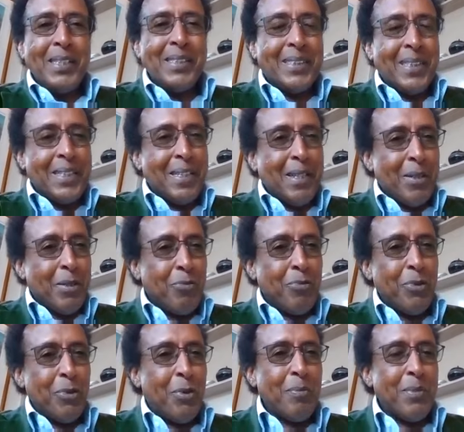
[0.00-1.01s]
Is that another
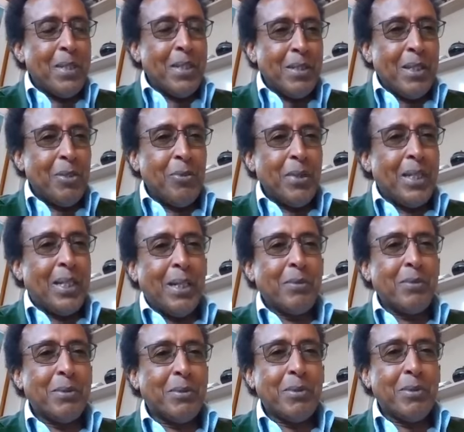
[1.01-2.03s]
phenomenon that you
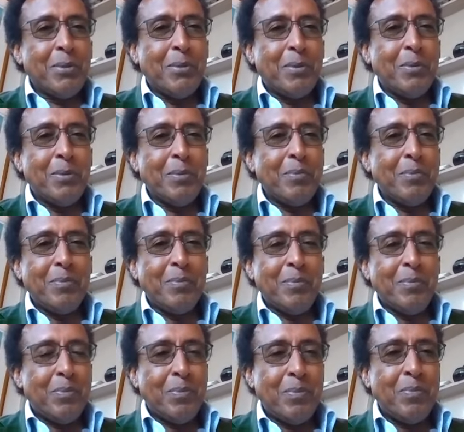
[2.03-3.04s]
encounter, or
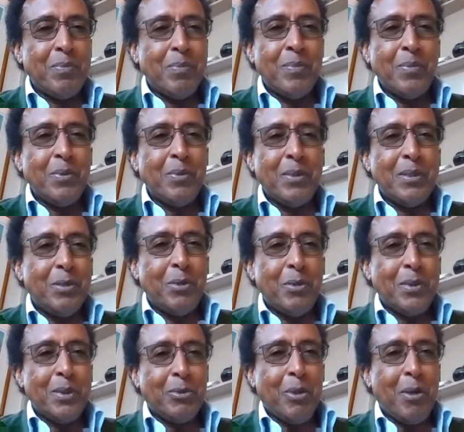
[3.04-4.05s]
do
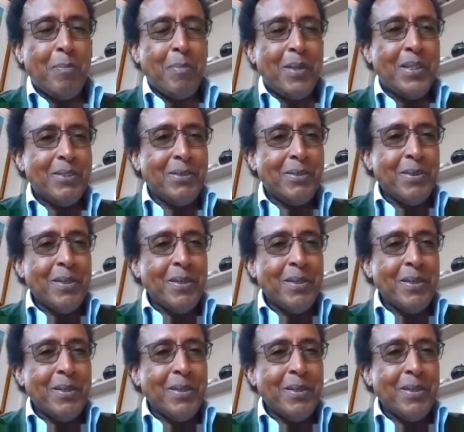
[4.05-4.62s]
you want to talk about this?